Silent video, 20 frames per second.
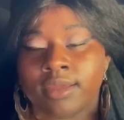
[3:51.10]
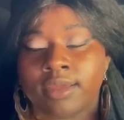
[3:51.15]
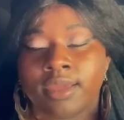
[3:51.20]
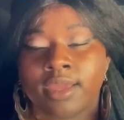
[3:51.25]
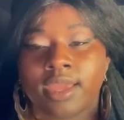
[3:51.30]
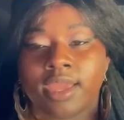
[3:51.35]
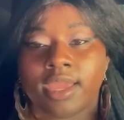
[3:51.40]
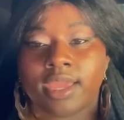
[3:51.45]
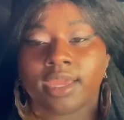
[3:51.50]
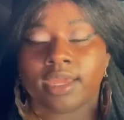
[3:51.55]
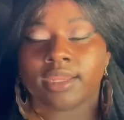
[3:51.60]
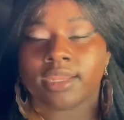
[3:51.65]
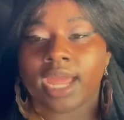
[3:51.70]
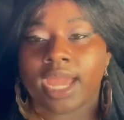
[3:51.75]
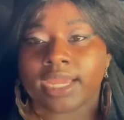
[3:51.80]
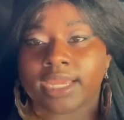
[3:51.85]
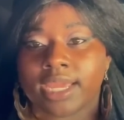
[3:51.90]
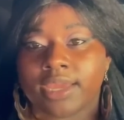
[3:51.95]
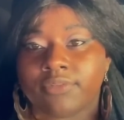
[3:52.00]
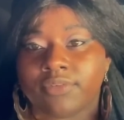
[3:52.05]
And I
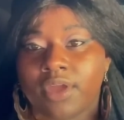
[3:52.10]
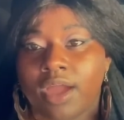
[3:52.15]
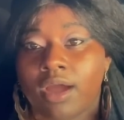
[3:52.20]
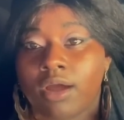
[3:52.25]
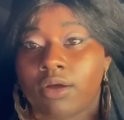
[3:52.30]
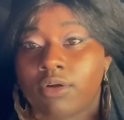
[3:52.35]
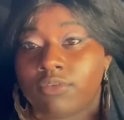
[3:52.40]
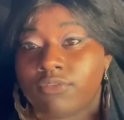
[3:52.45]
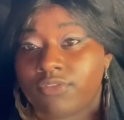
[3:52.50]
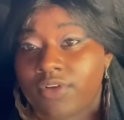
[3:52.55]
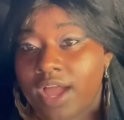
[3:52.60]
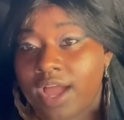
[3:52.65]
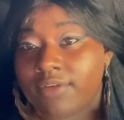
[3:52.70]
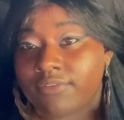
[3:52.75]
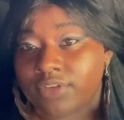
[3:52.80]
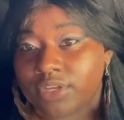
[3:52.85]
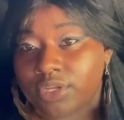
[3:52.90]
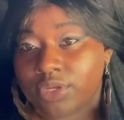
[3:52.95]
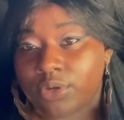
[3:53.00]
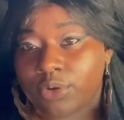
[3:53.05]
gave y'all 5
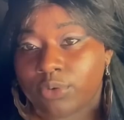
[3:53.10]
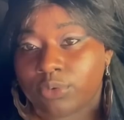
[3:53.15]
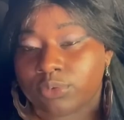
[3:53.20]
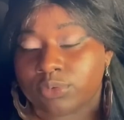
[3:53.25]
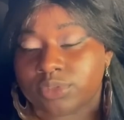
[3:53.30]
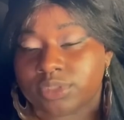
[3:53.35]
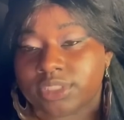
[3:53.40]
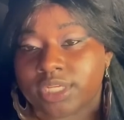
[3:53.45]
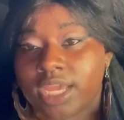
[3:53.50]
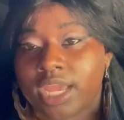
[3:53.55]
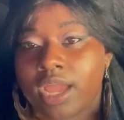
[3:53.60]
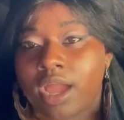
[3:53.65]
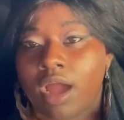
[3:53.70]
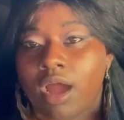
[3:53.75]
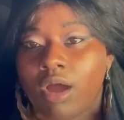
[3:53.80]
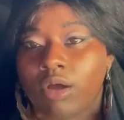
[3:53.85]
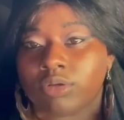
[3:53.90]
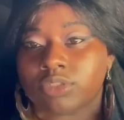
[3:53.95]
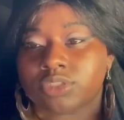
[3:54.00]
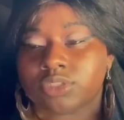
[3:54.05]
videos, and
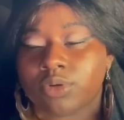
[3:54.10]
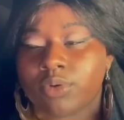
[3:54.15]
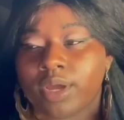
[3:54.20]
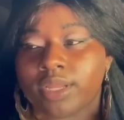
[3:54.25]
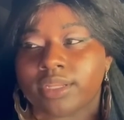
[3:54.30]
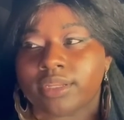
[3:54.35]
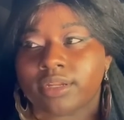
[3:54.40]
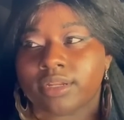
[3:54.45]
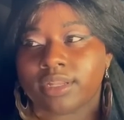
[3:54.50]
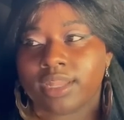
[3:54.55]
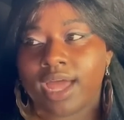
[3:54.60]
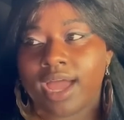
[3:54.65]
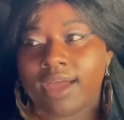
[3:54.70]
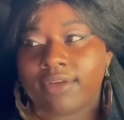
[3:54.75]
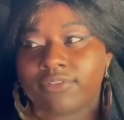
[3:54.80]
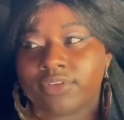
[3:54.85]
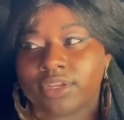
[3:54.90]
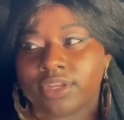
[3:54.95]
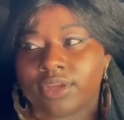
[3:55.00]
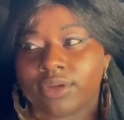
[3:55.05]
also I did a live
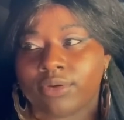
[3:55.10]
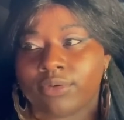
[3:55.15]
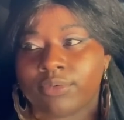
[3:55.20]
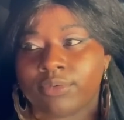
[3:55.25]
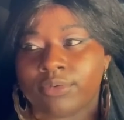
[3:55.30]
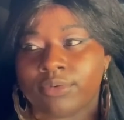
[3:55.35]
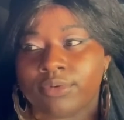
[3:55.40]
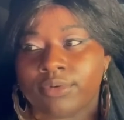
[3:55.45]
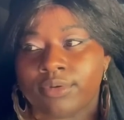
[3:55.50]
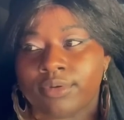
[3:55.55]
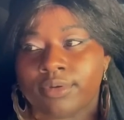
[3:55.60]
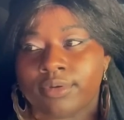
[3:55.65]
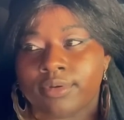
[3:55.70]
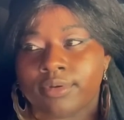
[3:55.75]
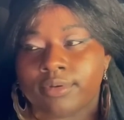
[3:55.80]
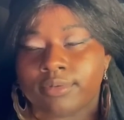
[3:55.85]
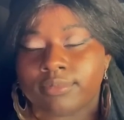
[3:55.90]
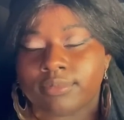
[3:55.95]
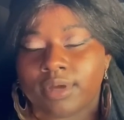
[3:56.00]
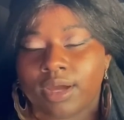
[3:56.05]
video.
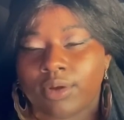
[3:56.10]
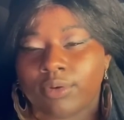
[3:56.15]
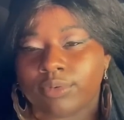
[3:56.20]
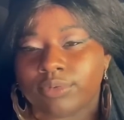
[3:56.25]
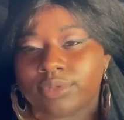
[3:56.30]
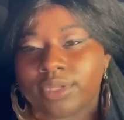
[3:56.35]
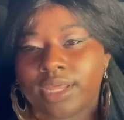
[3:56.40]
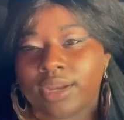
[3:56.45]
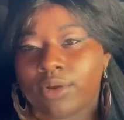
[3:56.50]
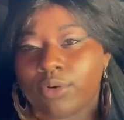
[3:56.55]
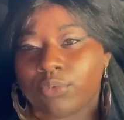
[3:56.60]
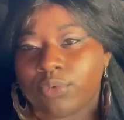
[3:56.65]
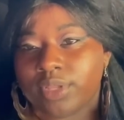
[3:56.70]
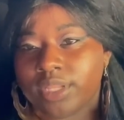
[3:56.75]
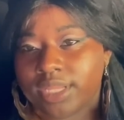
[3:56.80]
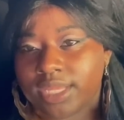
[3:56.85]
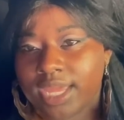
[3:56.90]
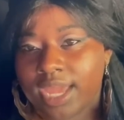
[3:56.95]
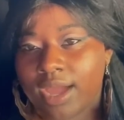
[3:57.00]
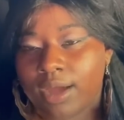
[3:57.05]
That don't
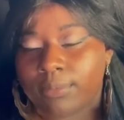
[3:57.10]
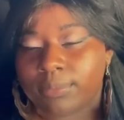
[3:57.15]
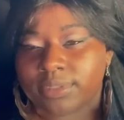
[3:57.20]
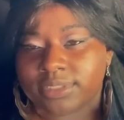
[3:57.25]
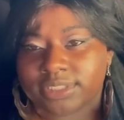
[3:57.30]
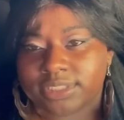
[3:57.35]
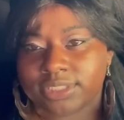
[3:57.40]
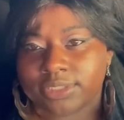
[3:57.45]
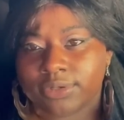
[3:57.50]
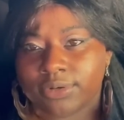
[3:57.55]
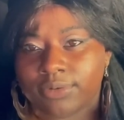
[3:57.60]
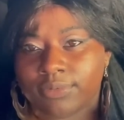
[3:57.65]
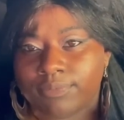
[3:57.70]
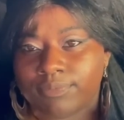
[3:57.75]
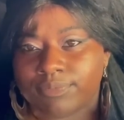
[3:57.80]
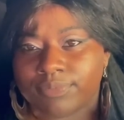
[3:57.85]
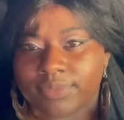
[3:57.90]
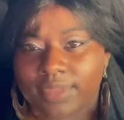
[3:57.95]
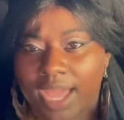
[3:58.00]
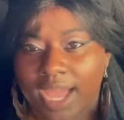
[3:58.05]
really count, but still,
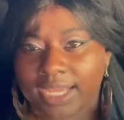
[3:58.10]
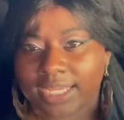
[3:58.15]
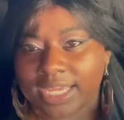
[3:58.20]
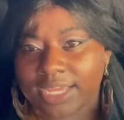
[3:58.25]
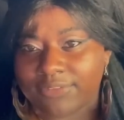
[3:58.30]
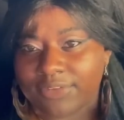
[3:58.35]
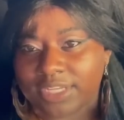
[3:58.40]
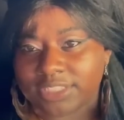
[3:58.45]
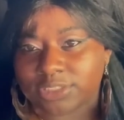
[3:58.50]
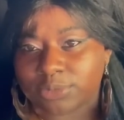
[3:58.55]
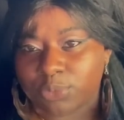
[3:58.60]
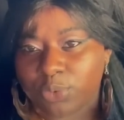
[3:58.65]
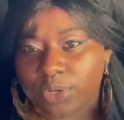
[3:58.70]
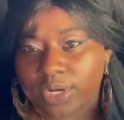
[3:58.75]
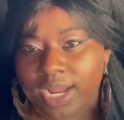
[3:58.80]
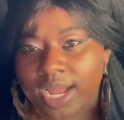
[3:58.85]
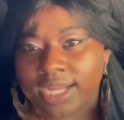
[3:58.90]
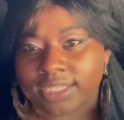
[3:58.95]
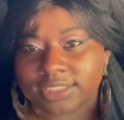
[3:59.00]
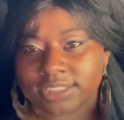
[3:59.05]
I gave y'all some more
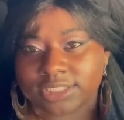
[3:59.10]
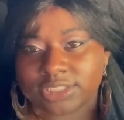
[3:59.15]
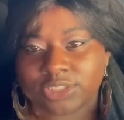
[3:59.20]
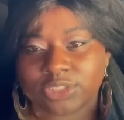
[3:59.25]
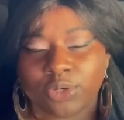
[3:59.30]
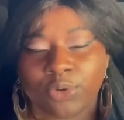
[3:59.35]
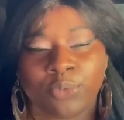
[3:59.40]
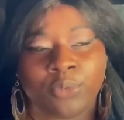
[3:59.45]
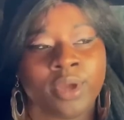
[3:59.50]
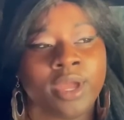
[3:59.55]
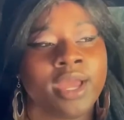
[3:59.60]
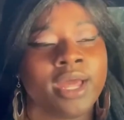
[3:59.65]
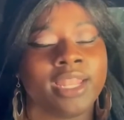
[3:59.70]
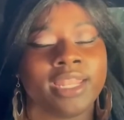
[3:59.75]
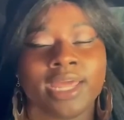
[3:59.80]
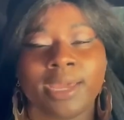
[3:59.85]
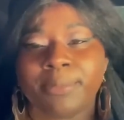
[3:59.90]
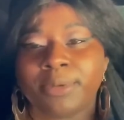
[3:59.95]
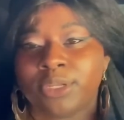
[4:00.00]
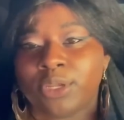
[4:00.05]
content. So
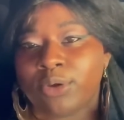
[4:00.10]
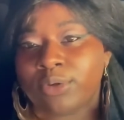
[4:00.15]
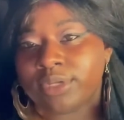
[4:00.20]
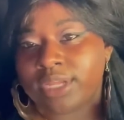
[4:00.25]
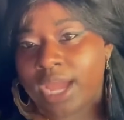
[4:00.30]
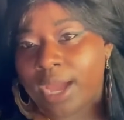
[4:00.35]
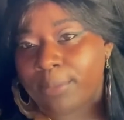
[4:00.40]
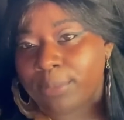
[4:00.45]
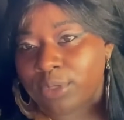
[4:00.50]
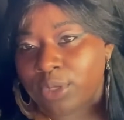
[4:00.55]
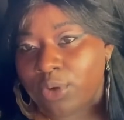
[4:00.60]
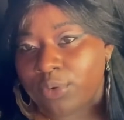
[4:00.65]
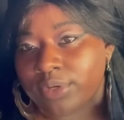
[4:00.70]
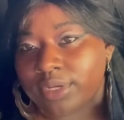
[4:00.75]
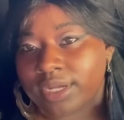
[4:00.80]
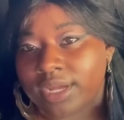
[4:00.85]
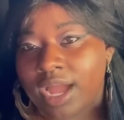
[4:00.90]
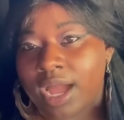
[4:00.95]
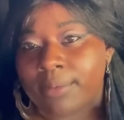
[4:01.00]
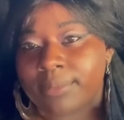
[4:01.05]
let me know down below in
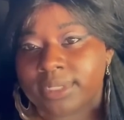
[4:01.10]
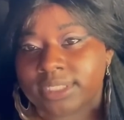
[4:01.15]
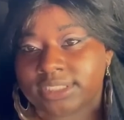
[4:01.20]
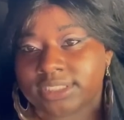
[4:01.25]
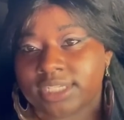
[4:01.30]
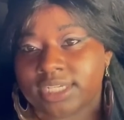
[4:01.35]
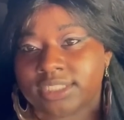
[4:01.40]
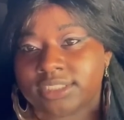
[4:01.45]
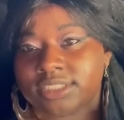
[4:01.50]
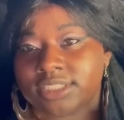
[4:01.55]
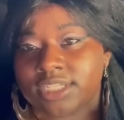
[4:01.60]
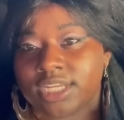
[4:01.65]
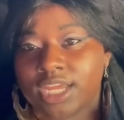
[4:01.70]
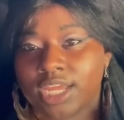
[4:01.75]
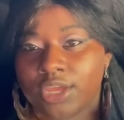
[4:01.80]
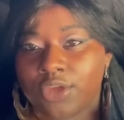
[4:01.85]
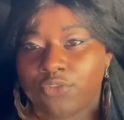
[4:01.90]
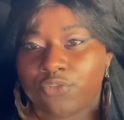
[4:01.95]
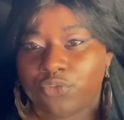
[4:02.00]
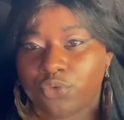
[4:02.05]
the comment section
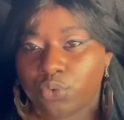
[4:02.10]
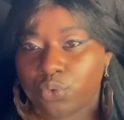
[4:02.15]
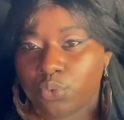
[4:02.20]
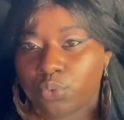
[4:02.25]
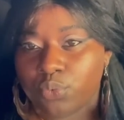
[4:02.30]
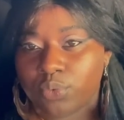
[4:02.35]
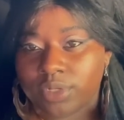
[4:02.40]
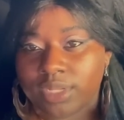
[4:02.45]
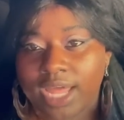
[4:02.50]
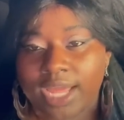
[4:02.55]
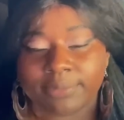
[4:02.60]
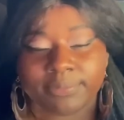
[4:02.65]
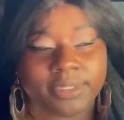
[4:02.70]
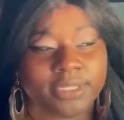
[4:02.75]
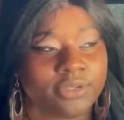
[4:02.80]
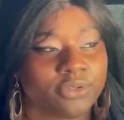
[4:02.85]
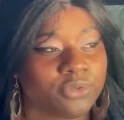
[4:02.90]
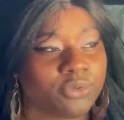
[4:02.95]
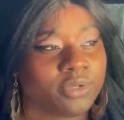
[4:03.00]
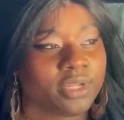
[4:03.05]
if you would like me to do that